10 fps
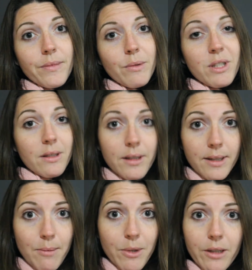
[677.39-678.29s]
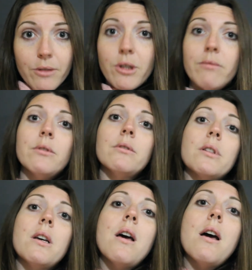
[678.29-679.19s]
which is the same night as group runs,
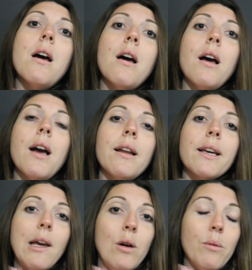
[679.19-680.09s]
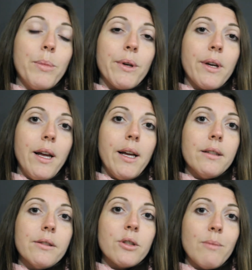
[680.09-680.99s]
I like get up
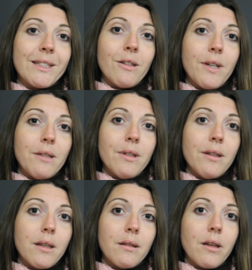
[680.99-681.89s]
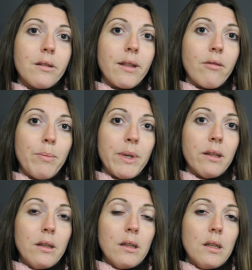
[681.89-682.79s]
and sort myself out and then go to therapy.